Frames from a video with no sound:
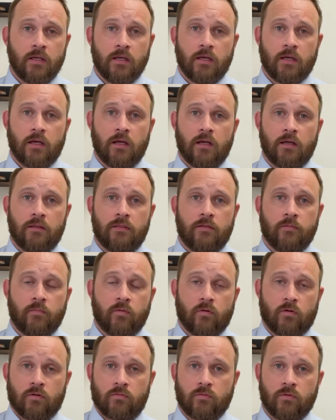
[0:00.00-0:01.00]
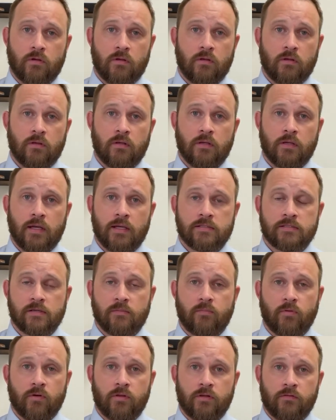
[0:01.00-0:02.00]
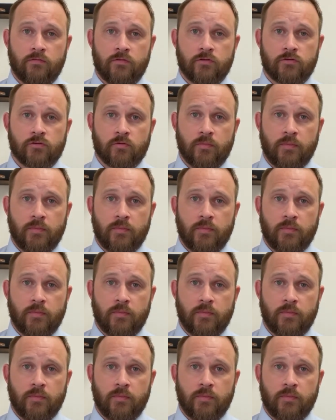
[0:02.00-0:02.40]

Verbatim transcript: Uh, the board will, at some point in the future,